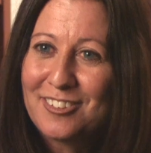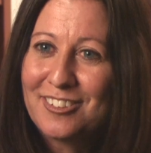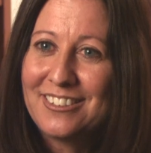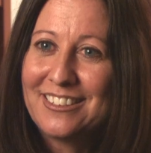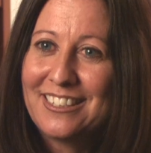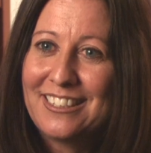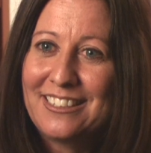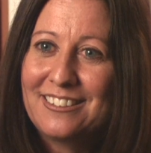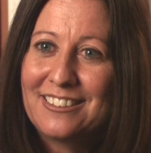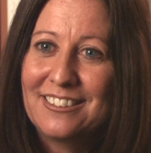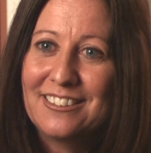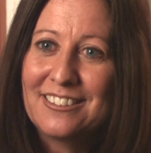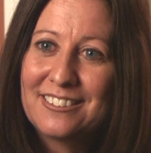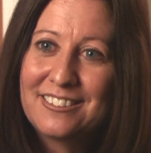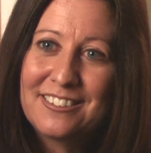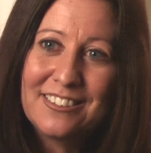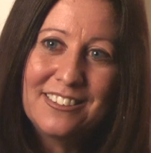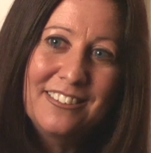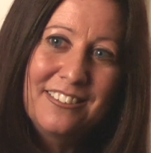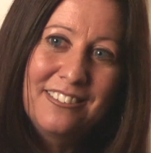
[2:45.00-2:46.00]
to take this
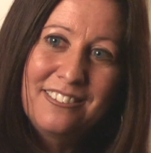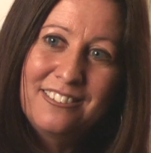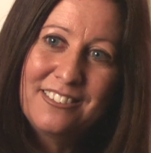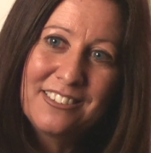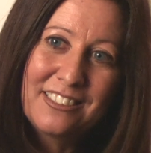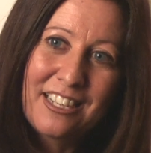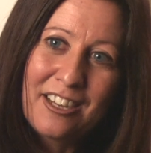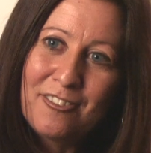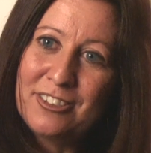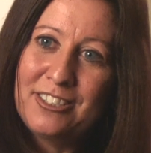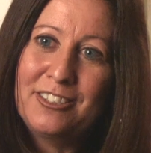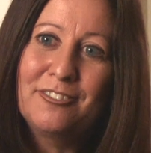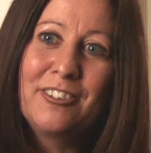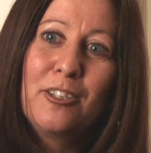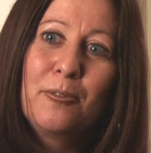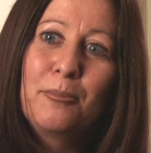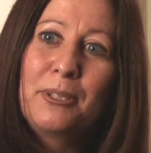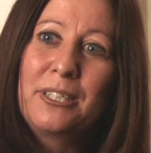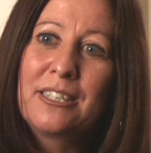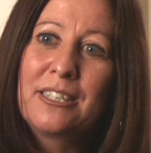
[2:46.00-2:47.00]
to every developing